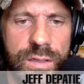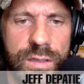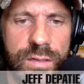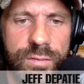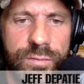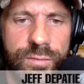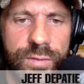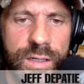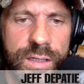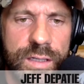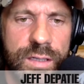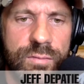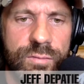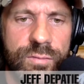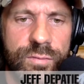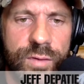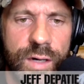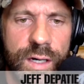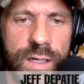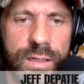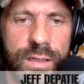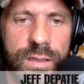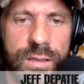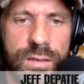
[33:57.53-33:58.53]
you the fucking
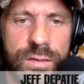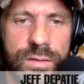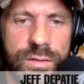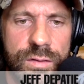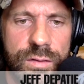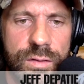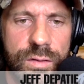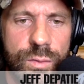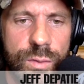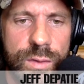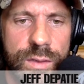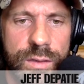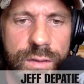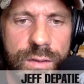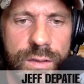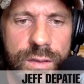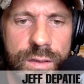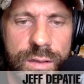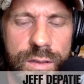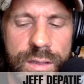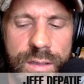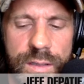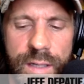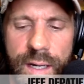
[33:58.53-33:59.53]
fire to do a real
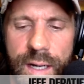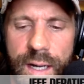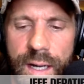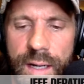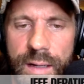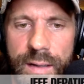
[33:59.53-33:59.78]
good